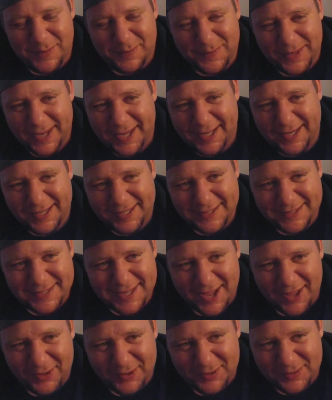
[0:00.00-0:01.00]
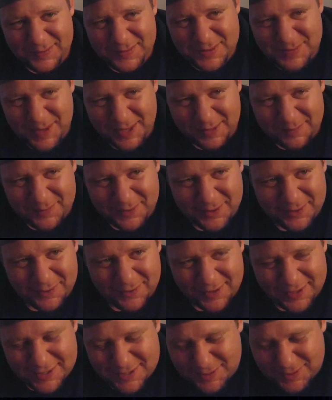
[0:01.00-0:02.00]
them, man. I download them to my computer
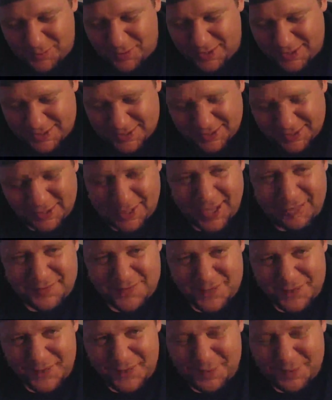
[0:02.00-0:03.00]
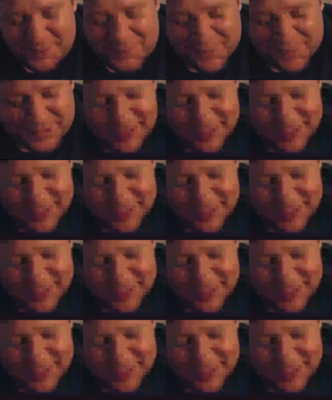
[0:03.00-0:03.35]
and I just watch the live stream.